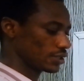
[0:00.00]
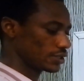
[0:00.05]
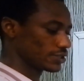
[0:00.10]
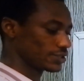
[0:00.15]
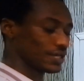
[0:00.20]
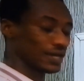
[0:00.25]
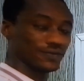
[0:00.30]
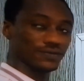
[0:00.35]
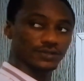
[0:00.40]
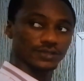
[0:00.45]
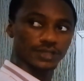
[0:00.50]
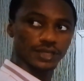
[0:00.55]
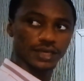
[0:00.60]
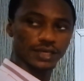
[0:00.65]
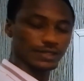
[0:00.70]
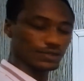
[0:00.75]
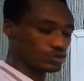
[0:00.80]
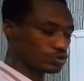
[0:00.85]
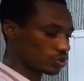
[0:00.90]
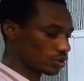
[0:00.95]
7
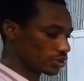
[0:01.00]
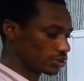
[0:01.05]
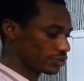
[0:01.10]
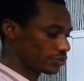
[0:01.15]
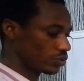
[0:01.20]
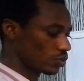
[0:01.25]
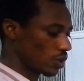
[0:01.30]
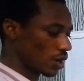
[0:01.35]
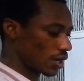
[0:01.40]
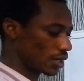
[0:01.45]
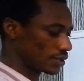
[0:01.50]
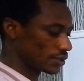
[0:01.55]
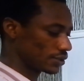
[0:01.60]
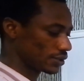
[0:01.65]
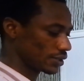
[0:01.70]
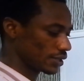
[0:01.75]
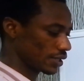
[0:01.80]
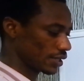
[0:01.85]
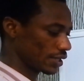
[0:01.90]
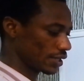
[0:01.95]
in
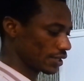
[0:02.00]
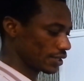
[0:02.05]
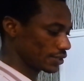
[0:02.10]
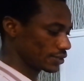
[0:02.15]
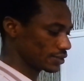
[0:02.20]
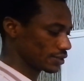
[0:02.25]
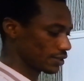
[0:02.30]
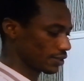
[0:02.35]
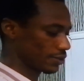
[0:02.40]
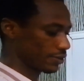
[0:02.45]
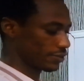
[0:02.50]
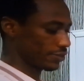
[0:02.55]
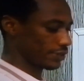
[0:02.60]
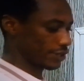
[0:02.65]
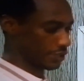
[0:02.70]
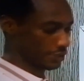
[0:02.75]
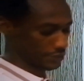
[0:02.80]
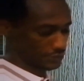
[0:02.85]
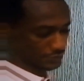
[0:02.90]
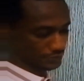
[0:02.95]
21 is
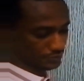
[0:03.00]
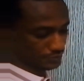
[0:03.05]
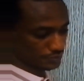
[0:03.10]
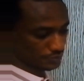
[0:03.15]
3.